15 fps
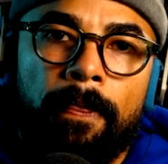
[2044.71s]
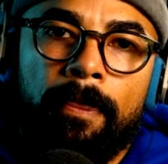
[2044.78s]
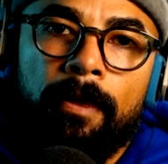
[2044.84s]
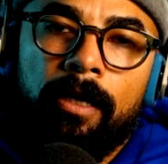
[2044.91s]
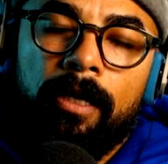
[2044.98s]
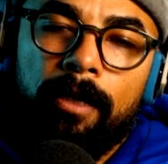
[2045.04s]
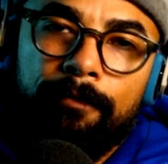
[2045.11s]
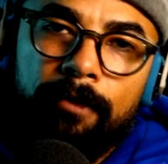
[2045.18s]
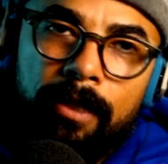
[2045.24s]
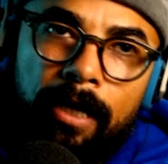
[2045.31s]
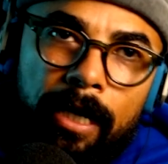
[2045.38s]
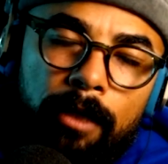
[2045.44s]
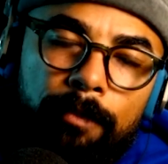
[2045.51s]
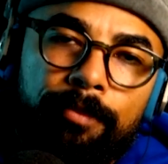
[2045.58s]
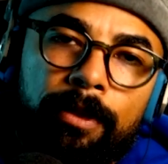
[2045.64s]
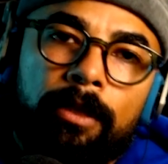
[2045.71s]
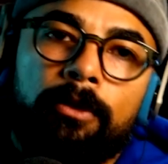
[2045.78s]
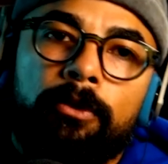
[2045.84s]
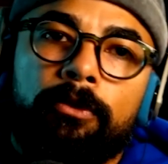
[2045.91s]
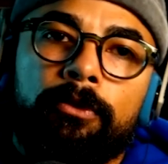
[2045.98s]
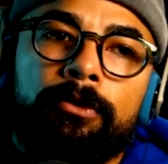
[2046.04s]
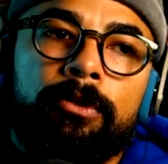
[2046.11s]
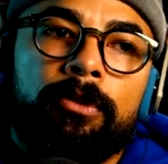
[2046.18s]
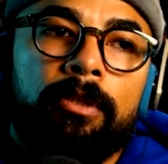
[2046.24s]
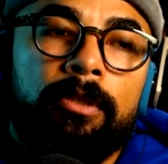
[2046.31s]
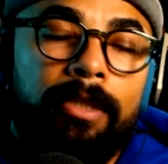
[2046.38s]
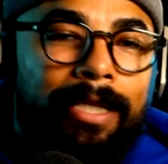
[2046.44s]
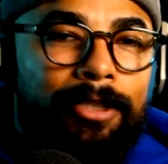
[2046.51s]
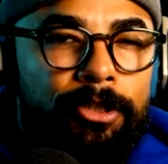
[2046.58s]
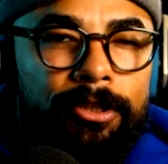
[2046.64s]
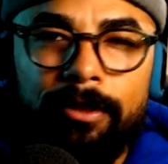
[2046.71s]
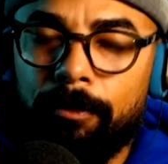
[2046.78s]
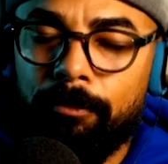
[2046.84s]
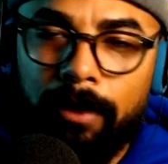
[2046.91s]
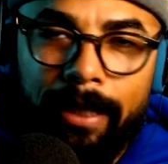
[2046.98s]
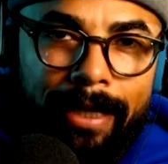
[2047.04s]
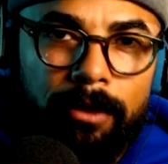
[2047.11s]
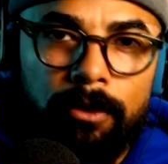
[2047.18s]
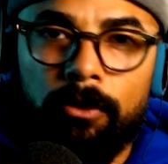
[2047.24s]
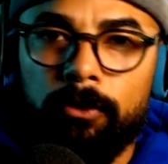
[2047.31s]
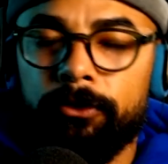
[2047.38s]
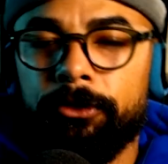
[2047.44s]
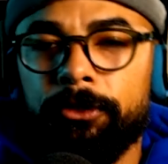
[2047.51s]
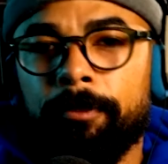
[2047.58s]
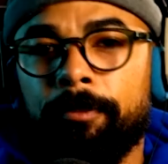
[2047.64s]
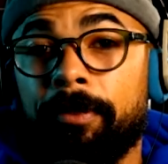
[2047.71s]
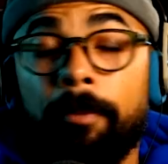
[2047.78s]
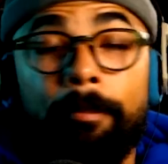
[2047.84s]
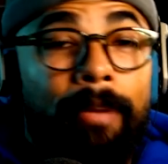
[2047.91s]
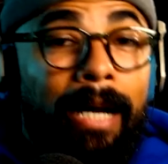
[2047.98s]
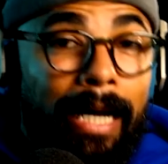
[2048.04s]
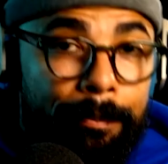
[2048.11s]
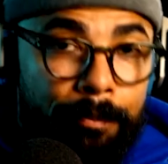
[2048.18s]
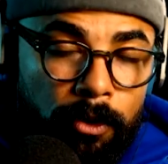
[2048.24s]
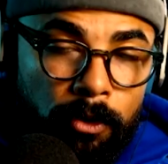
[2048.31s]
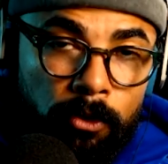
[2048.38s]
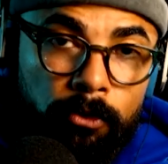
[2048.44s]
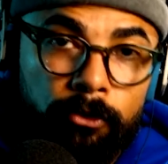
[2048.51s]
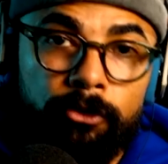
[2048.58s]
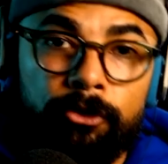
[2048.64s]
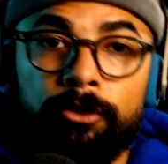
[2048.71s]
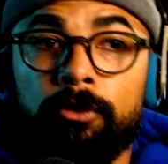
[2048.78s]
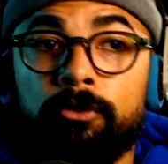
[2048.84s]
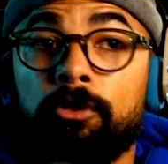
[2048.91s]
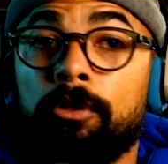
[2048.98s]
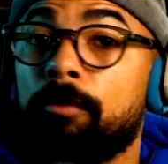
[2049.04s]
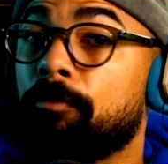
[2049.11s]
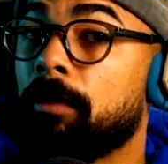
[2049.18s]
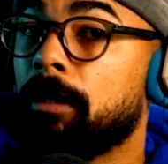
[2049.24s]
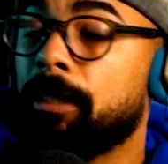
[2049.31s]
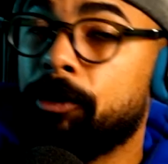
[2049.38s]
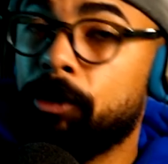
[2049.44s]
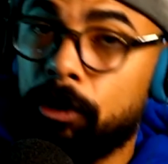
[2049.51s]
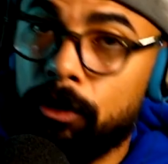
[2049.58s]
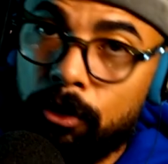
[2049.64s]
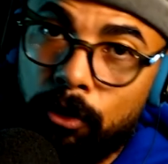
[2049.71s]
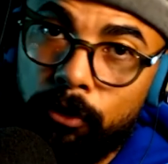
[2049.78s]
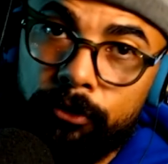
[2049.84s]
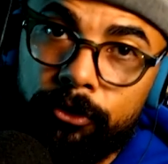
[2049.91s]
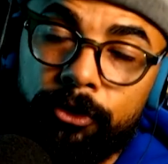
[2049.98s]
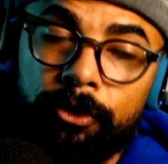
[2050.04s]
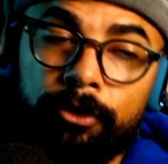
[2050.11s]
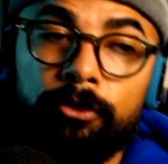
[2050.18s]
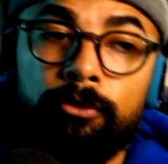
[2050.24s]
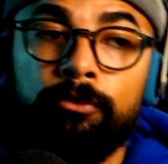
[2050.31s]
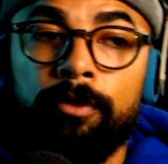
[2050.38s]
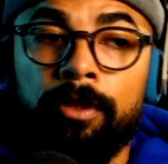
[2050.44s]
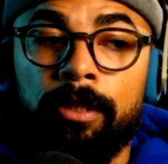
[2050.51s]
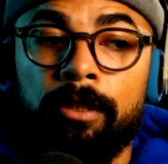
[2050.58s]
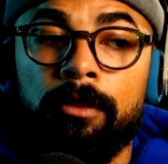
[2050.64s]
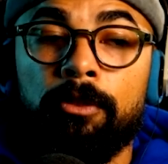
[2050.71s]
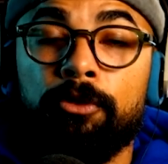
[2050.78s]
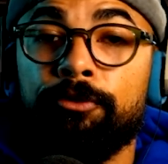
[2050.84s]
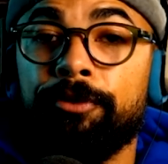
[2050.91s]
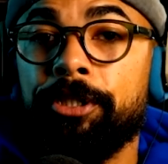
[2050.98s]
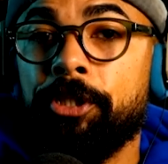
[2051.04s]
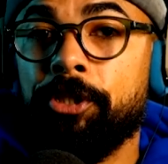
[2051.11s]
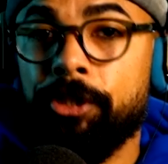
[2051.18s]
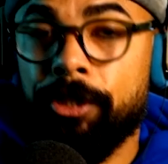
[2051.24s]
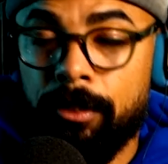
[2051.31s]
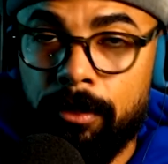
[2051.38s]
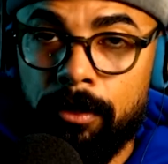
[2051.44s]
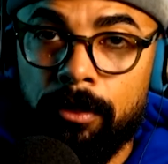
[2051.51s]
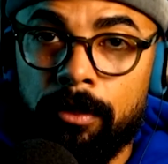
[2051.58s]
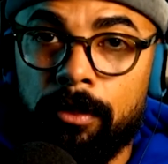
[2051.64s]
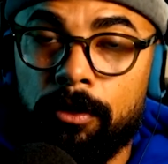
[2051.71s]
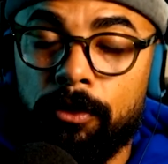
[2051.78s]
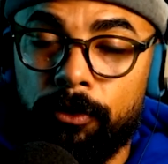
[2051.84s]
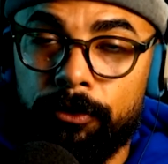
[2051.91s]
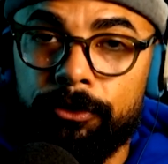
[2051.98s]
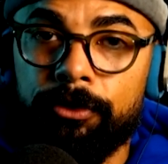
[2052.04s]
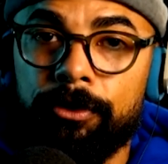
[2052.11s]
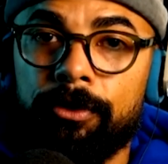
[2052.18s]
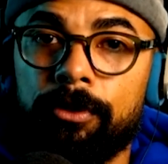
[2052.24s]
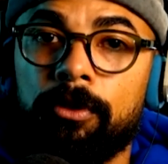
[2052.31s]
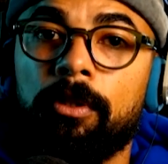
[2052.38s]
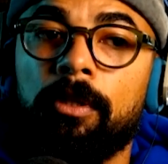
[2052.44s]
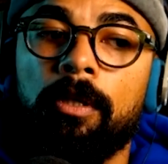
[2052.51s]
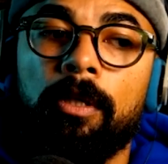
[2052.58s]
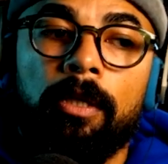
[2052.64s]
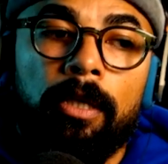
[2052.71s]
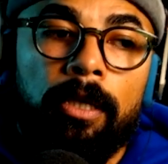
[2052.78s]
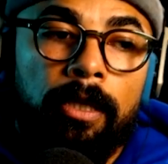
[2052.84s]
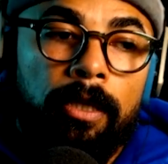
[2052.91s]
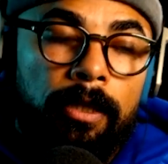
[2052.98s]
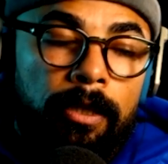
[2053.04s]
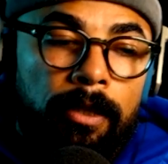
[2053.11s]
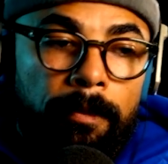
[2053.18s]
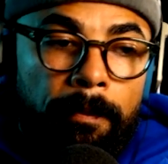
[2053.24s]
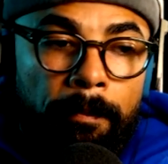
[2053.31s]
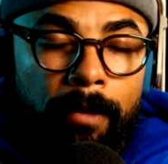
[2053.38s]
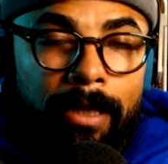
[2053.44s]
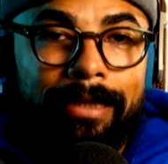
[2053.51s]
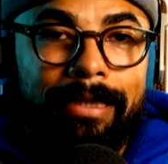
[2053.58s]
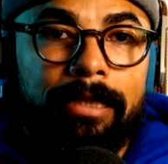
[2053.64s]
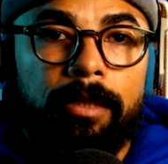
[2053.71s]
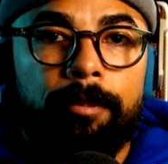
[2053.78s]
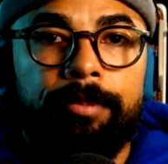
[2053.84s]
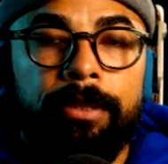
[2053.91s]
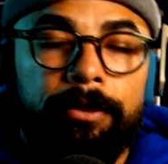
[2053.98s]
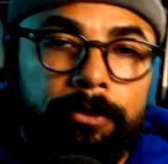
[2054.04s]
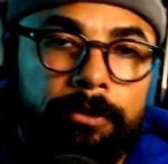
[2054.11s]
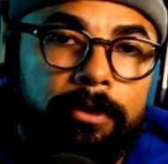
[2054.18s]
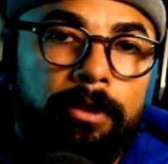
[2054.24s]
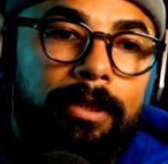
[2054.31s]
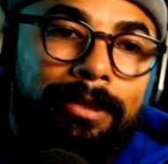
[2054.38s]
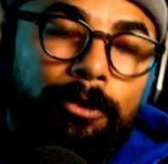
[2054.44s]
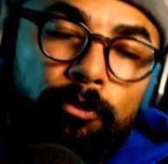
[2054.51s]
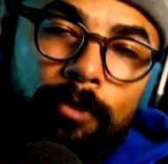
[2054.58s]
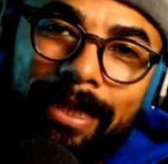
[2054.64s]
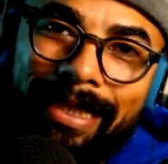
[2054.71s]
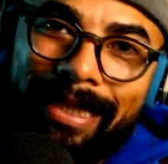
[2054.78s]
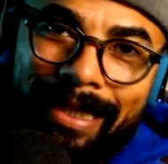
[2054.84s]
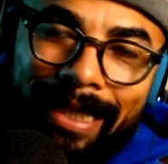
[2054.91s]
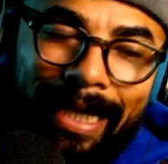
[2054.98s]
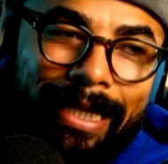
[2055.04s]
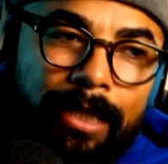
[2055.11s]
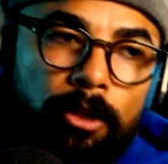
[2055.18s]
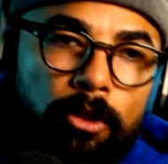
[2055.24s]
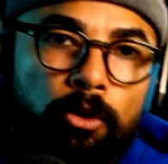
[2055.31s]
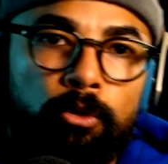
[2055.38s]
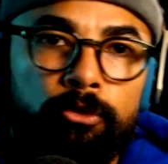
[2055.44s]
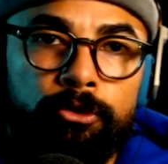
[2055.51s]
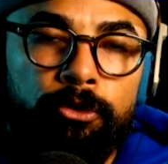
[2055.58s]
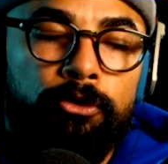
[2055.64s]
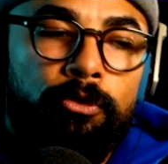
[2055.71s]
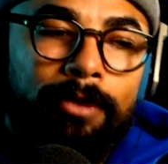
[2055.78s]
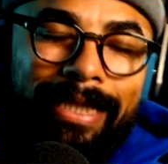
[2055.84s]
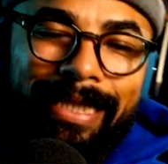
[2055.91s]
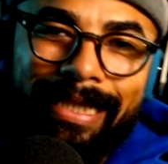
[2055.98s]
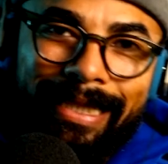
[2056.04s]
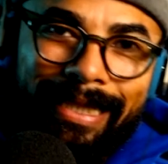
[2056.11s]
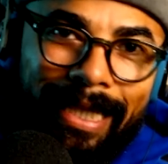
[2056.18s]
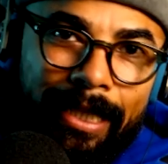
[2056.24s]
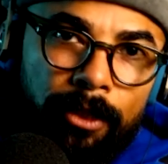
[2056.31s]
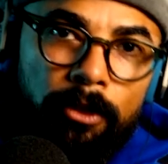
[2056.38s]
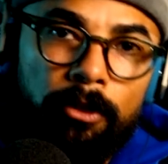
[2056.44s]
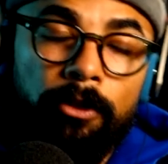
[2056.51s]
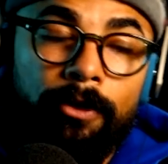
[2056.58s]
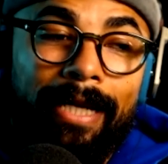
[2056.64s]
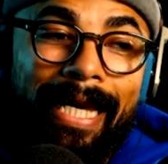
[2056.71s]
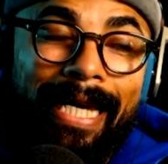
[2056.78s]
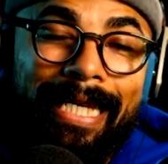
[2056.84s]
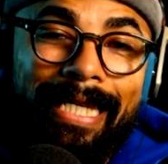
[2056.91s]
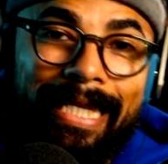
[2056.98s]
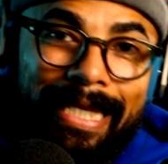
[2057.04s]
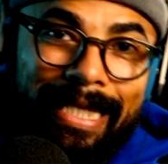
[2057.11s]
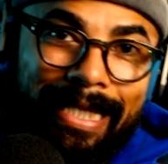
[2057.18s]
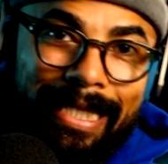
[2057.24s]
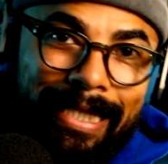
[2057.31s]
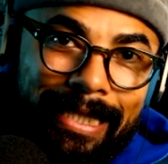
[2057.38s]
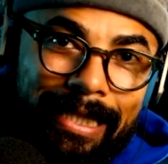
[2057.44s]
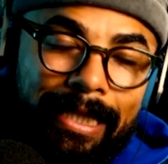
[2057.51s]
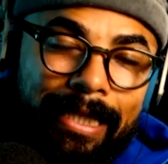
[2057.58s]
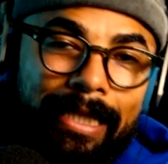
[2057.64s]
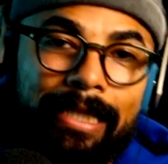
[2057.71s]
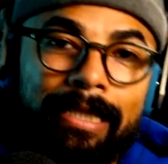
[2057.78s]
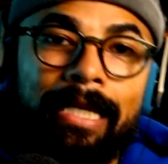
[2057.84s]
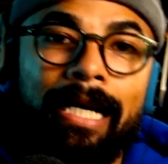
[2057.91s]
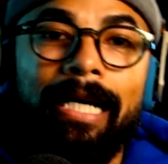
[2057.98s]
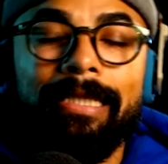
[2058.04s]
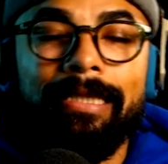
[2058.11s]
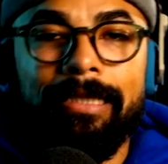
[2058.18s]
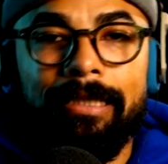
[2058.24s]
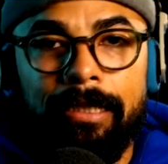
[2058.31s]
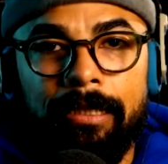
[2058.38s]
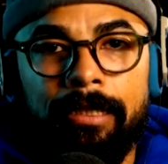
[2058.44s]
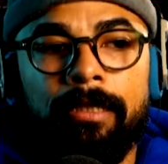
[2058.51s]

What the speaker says: If Ye appeals to not just the black culture, but the pop culture, to the religious culture, to the Christian culture, Musk appeals to the tech culture, to the secular, atheistic, agnostic,